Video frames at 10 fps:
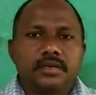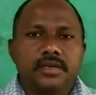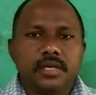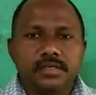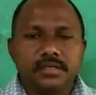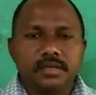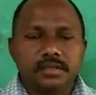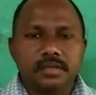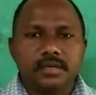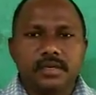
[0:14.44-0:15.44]
is
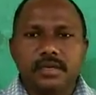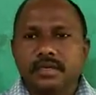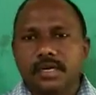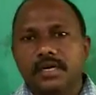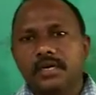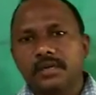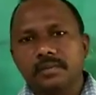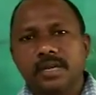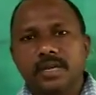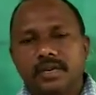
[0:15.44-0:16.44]
the tattered
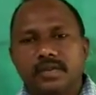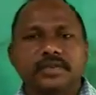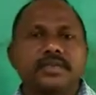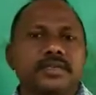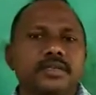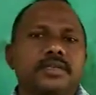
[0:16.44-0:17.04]
blanket.